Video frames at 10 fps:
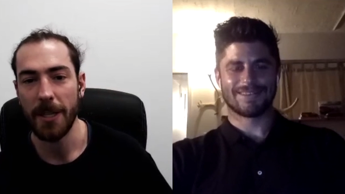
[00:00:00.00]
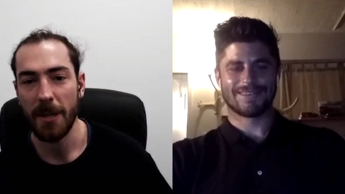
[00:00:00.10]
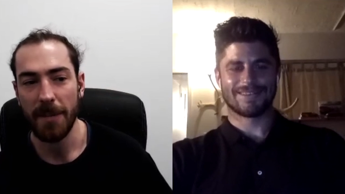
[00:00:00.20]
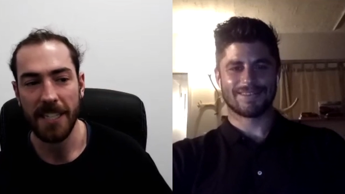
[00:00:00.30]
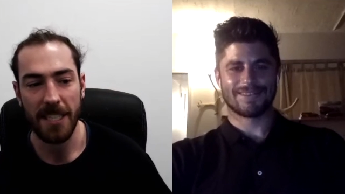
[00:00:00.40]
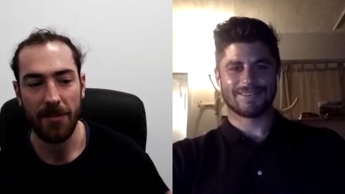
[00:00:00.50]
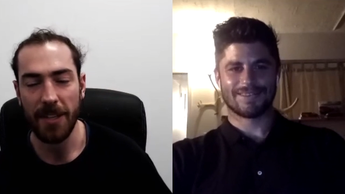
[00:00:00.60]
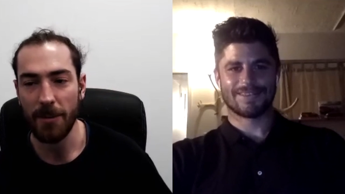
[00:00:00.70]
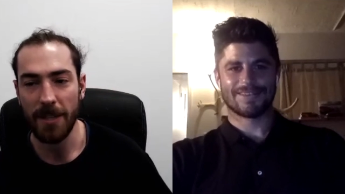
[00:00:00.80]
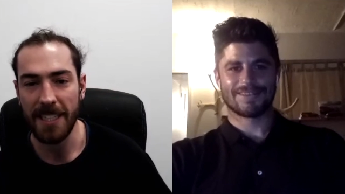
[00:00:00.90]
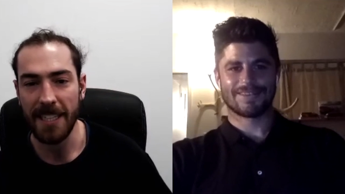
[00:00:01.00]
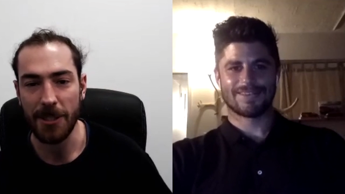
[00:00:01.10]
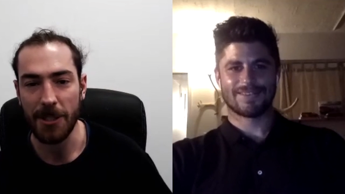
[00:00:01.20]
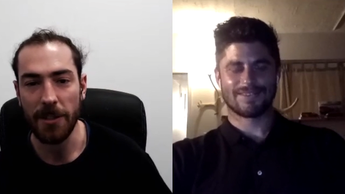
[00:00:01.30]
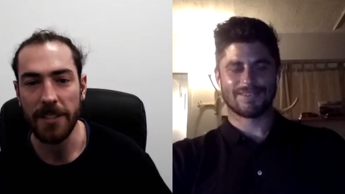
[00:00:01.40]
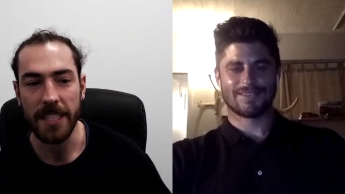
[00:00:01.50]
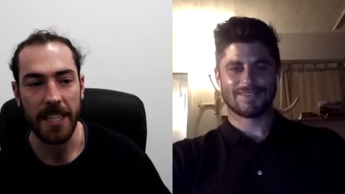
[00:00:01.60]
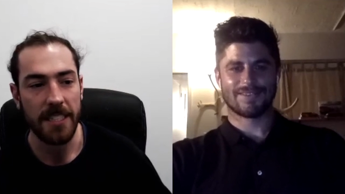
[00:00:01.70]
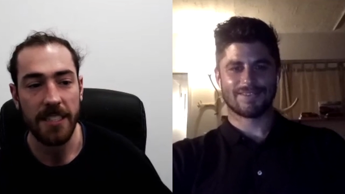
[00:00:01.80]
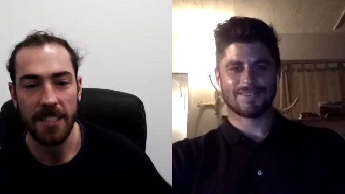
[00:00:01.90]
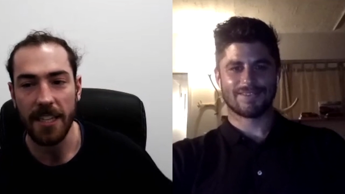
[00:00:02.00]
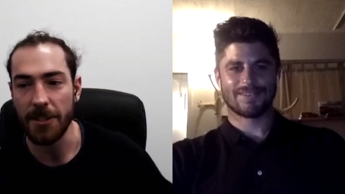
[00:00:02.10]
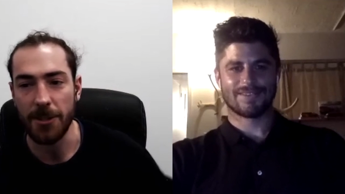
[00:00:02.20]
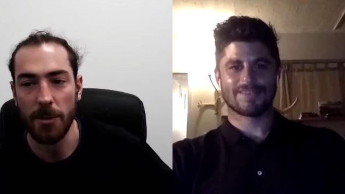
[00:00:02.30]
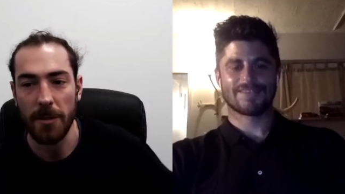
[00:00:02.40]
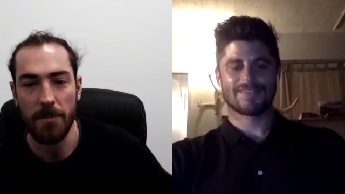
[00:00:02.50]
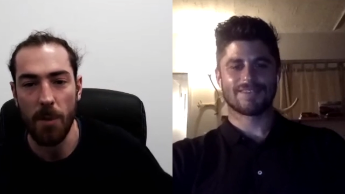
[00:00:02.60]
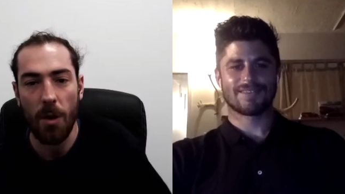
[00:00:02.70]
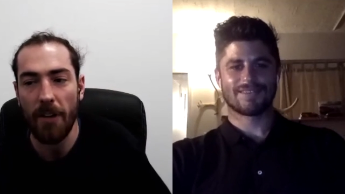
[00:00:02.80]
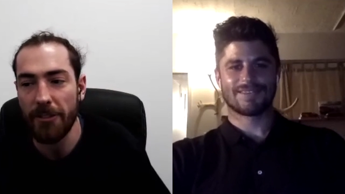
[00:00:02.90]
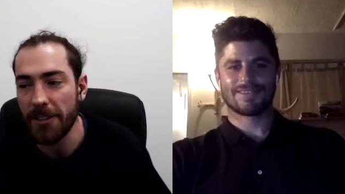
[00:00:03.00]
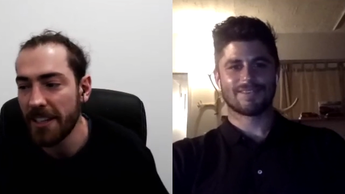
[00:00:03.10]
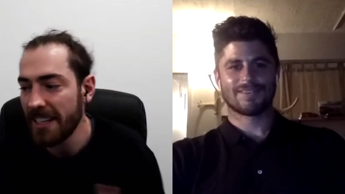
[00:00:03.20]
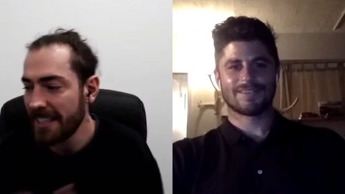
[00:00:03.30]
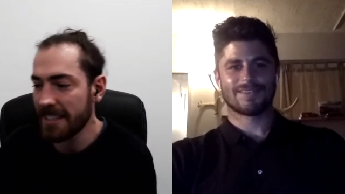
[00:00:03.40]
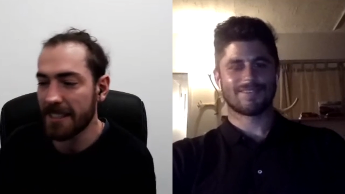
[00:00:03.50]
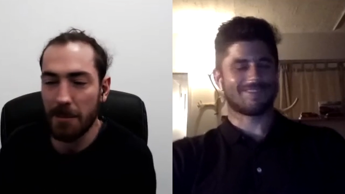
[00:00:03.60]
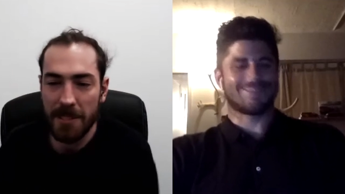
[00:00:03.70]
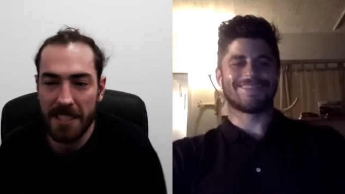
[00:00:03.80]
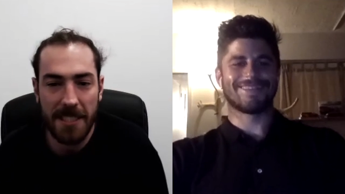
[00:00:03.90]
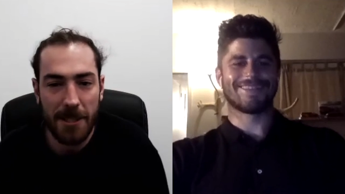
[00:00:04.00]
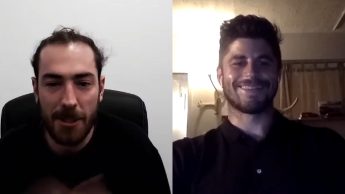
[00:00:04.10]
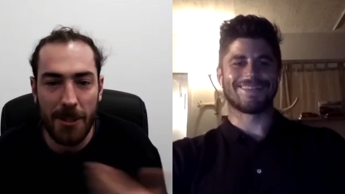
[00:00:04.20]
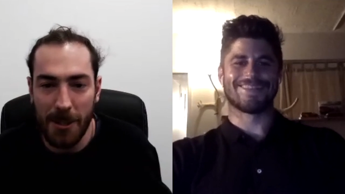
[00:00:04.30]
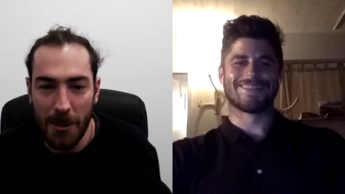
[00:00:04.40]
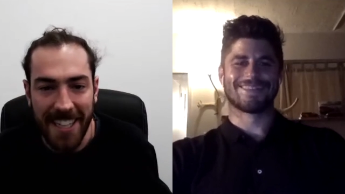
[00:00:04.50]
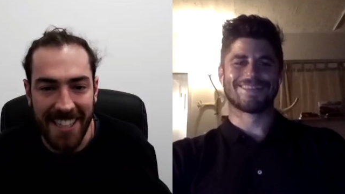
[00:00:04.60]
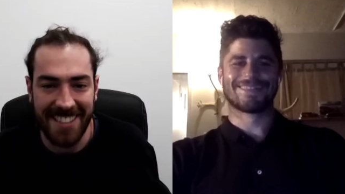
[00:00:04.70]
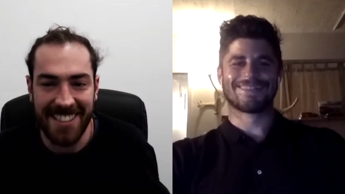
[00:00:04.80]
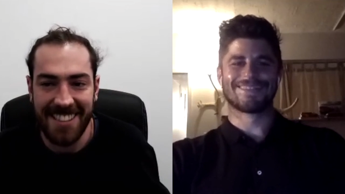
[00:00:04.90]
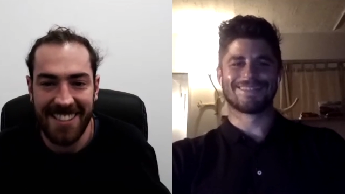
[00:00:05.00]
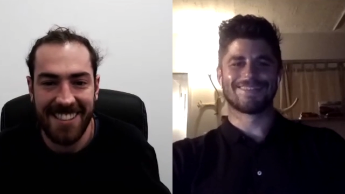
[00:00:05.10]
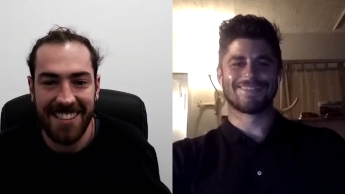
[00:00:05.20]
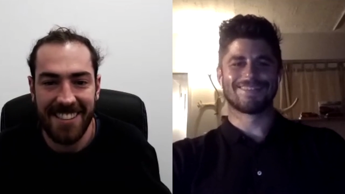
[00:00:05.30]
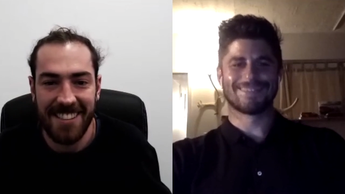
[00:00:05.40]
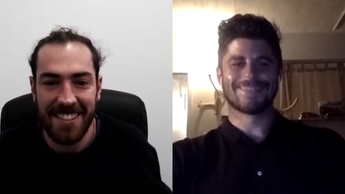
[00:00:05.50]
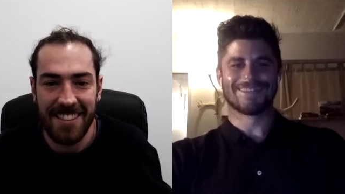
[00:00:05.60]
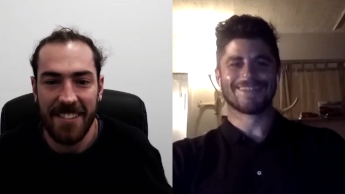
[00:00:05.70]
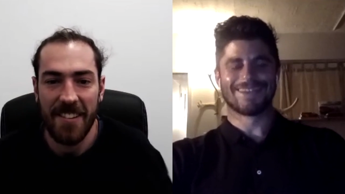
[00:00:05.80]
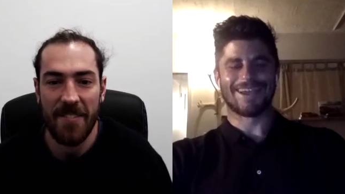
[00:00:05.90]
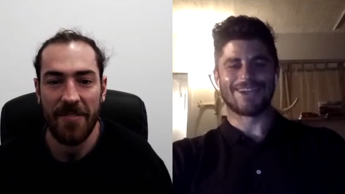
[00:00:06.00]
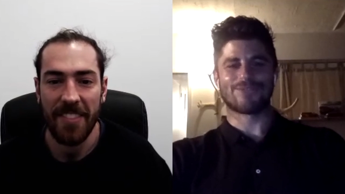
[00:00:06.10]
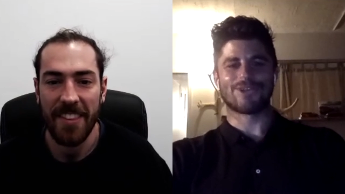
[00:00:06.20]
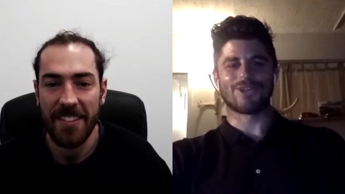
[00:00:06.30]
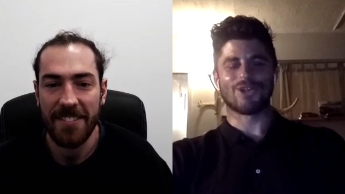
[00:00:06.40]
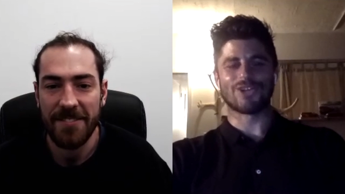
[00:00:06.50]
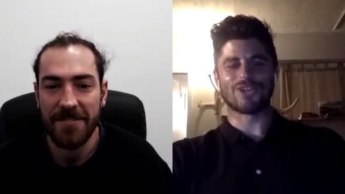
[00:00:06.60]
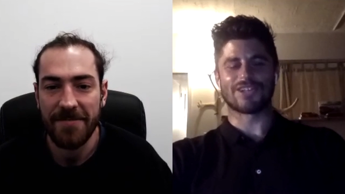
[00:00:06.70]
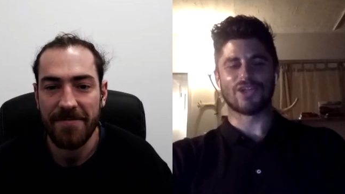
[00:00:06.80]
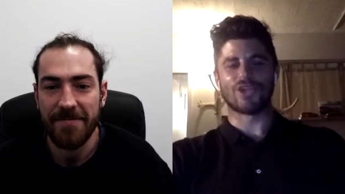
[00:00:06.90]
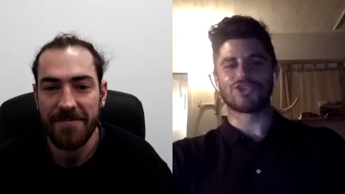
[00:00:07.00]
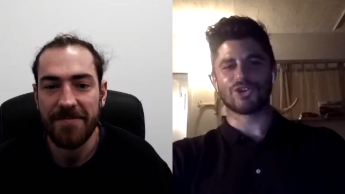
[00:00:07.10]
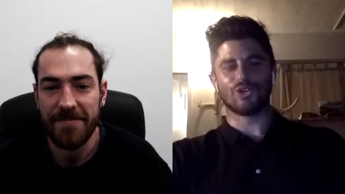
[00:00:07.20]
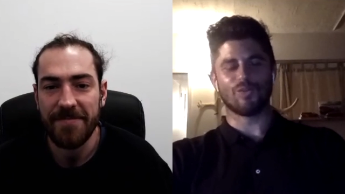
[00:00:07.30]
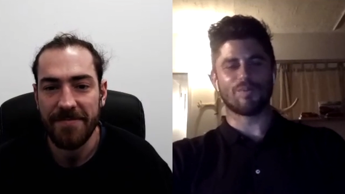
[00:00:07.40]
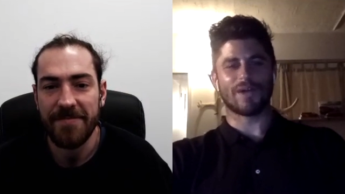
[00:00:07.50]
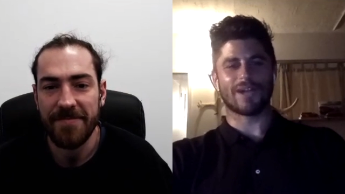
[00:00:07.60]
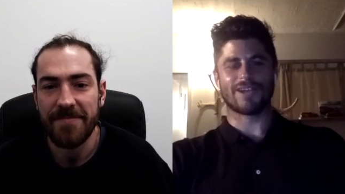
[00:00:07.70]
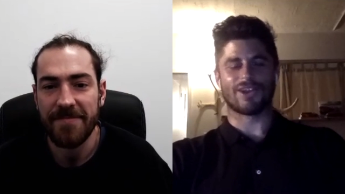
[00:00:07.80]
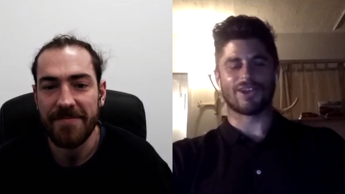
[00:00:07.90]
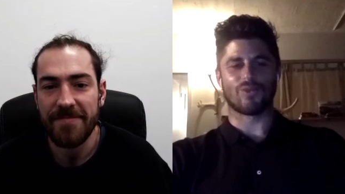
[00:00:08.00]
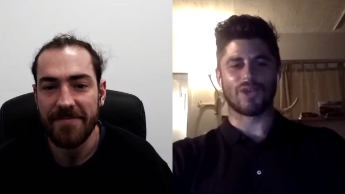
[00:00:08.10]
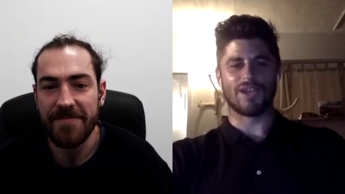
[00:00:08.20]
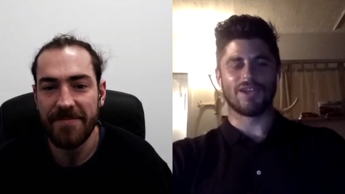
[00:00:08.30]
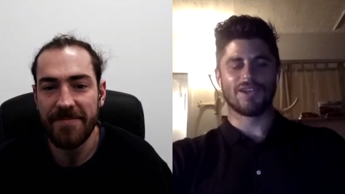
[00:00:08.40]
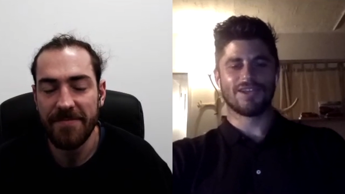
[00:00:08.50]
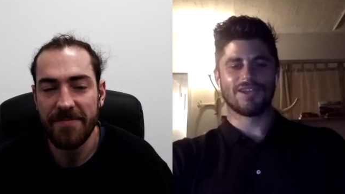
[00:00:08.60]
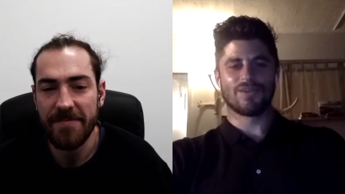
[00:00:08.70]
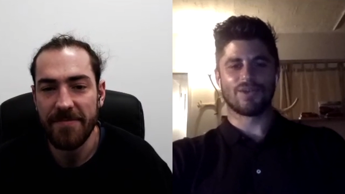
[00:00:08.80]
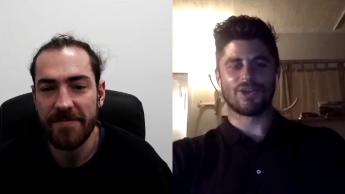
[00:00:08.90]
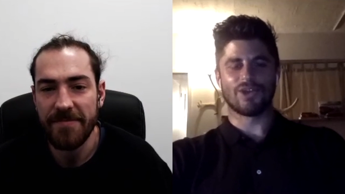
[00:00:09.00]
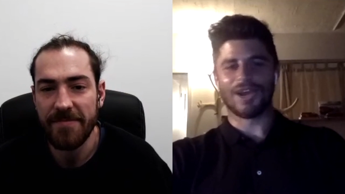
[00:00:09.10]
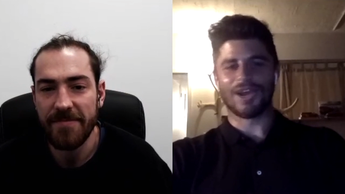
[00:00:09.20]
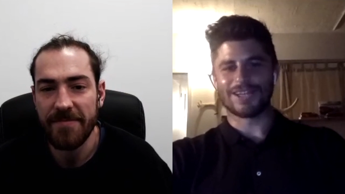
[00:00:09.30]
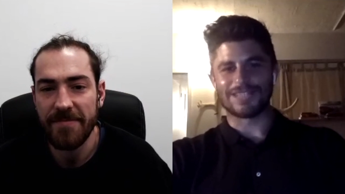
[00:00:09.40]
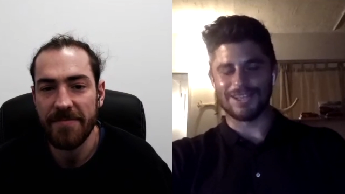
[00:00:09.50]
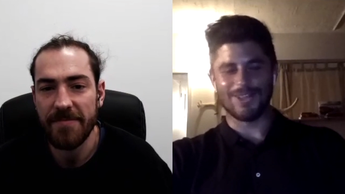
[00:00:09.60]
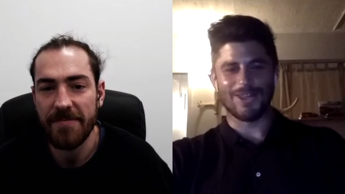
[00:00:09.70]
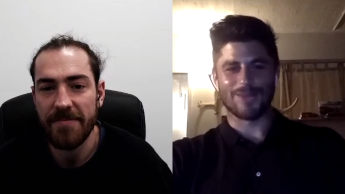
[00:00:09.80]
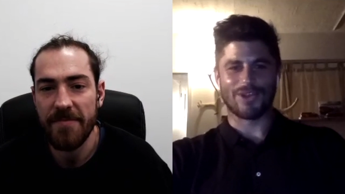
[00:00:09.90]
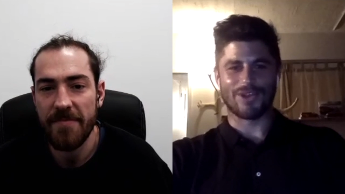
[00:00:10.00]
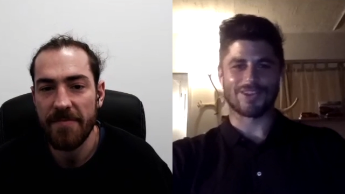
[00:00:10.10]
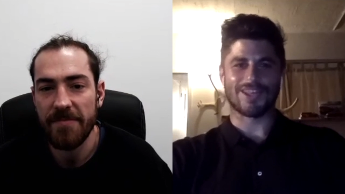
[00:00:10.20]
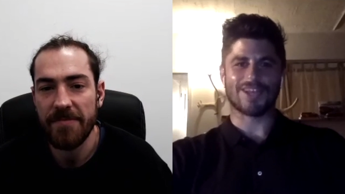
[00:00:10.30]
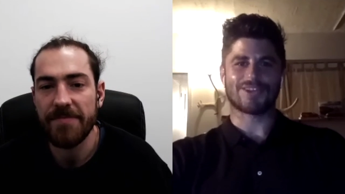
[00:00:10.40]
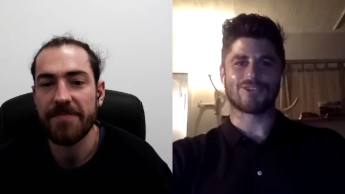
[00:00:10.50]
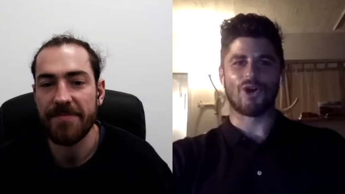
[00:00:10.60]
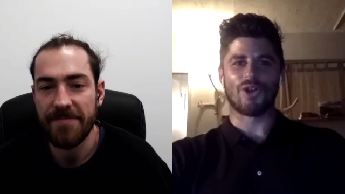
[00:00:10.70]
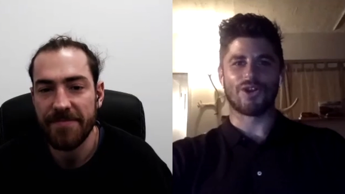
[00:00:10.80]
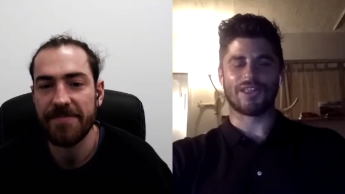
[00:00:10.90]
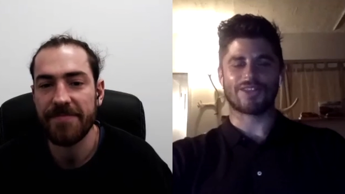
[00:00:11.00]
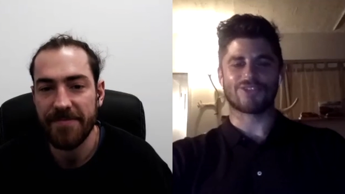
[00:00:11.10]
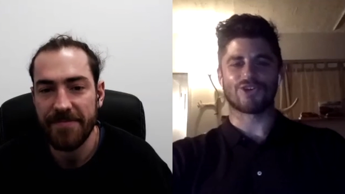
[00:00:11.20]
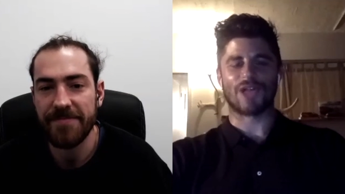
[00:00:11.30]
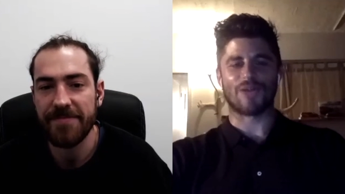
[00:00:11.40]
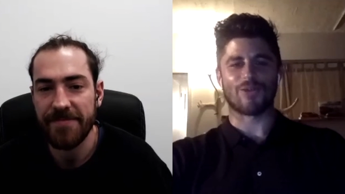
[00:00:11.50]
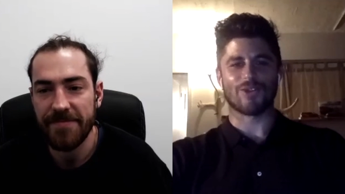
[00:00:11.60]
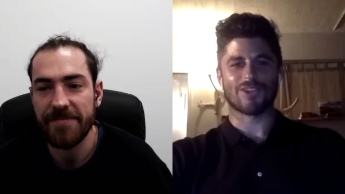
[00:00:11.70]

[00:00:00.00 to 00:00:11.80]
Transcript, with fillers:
Speaker 1: because if he really enjoys it, he's just going to do it more often than someone that doesn't enjoy doing it
Speaker 2: it's pretty log- it's logical, but you know we we don't like to hear that because that's not that's not glamorous,